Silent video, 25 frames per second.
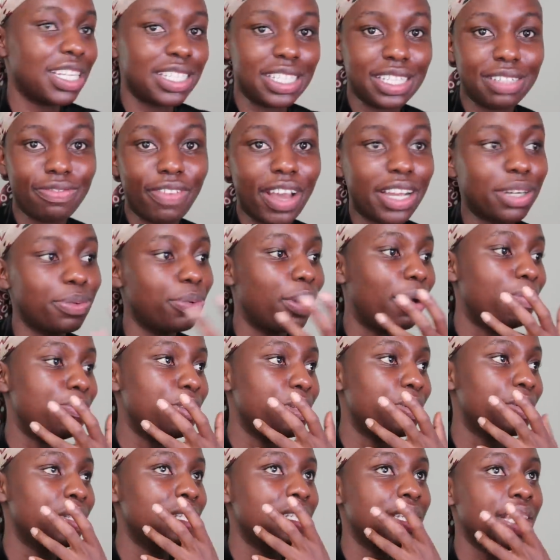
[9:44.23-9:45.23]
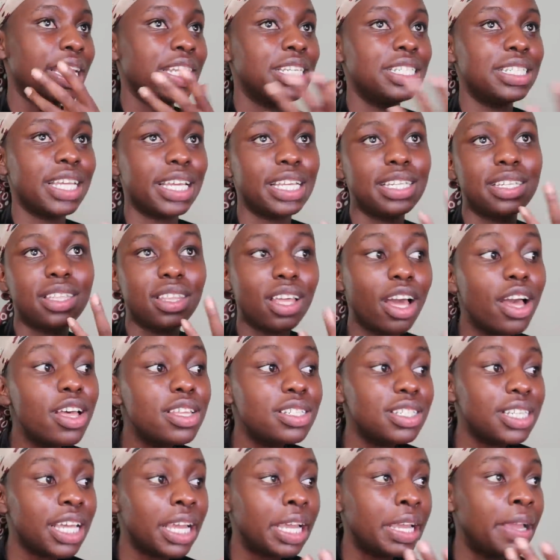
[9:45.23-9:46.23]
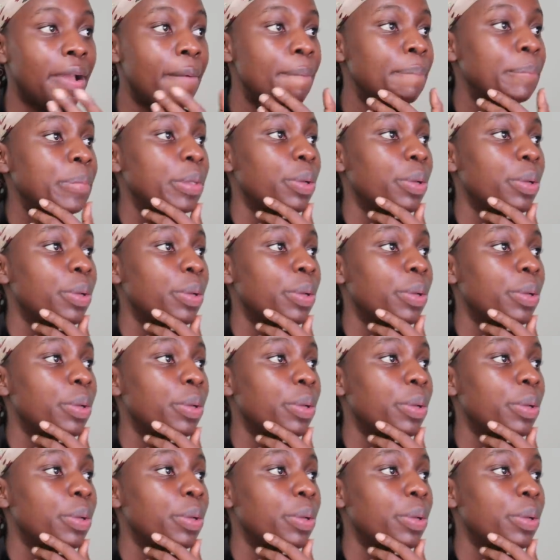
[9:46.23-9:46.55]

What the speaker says: That's in fact what I'm doing today. Today's Thursday,